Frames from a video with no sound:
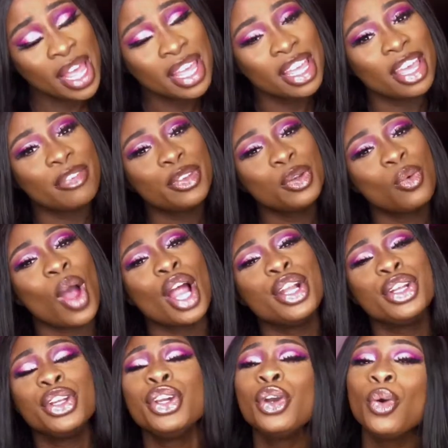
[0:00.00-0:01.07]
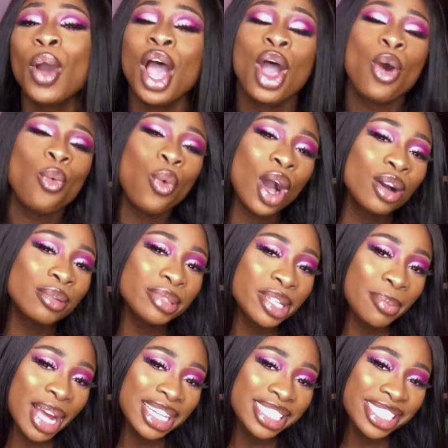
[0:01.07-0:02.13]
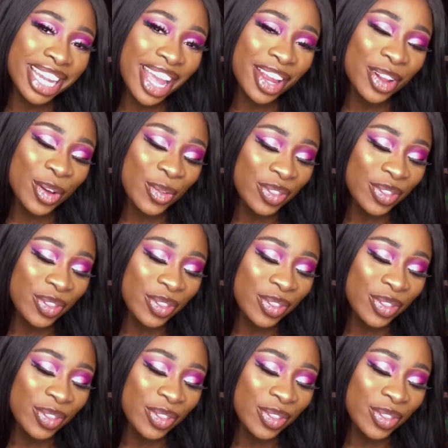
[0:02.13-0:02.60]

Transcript: If you are new, welcome to my channel.